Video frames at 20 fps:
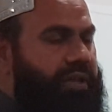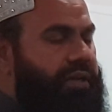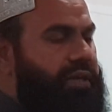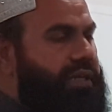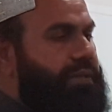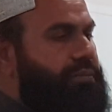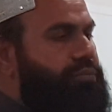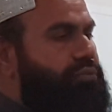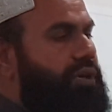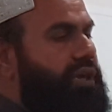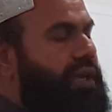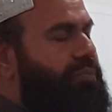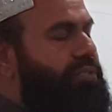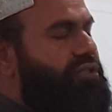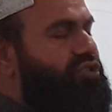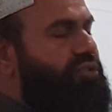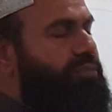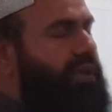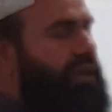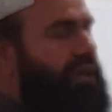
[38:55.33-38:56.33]
Abdullah bin
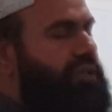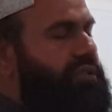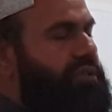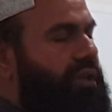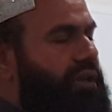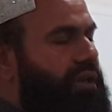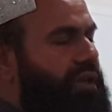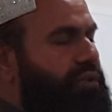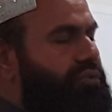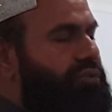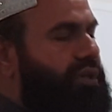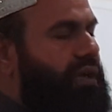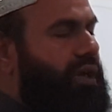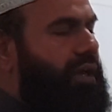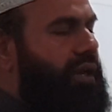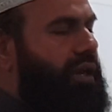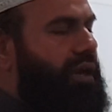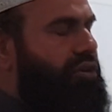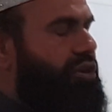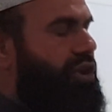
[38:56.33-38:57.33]
Zubair radiallahu
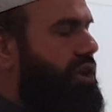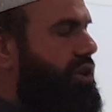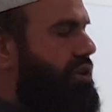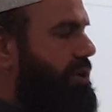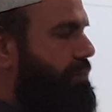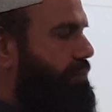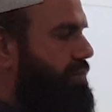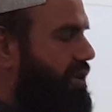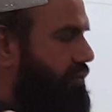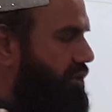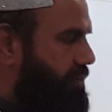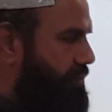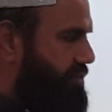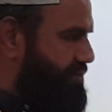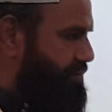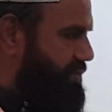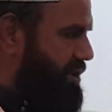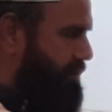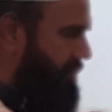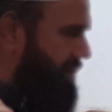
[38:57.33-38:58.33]
ta'ala, the Prophet, peace
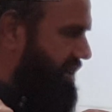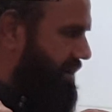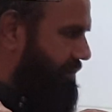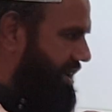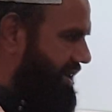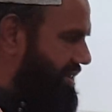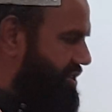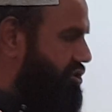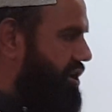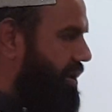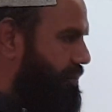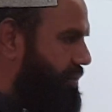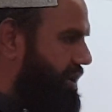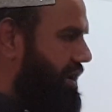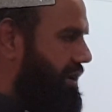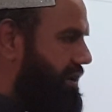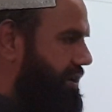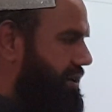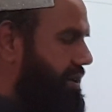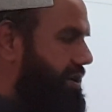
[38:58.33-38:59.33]
be upon him, has a cupping,
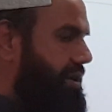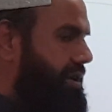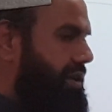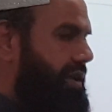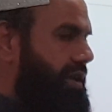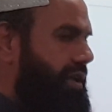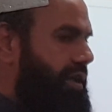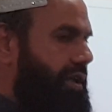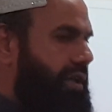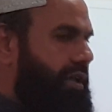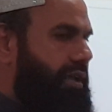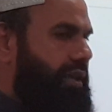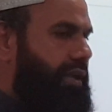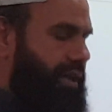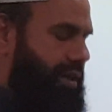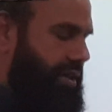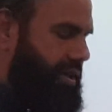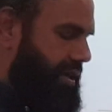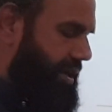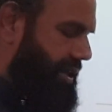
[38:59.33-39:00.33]
and
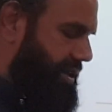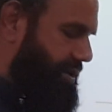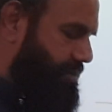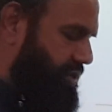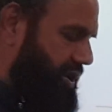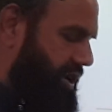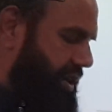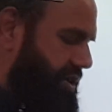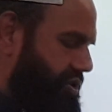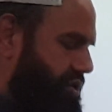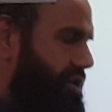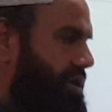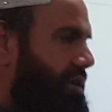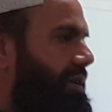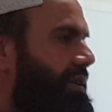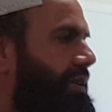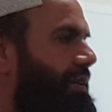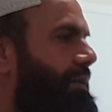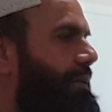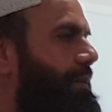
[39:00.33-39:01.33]
he had blood,
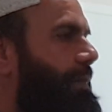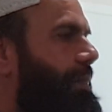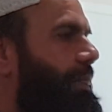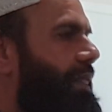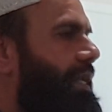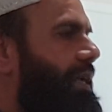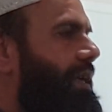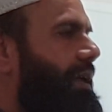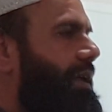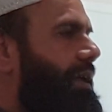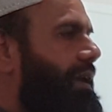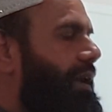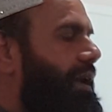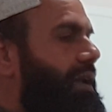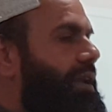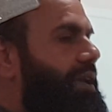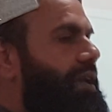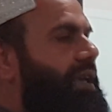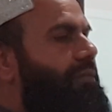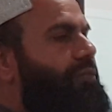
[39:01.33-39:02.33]
and
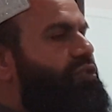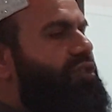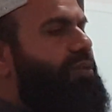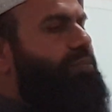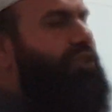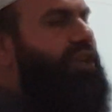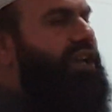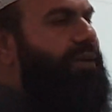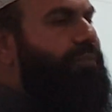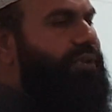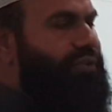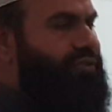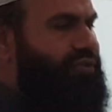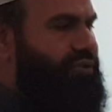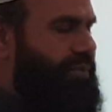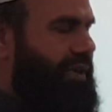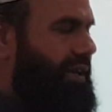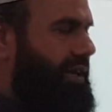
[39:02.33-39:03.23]
he gave to Abdullah bin Zubair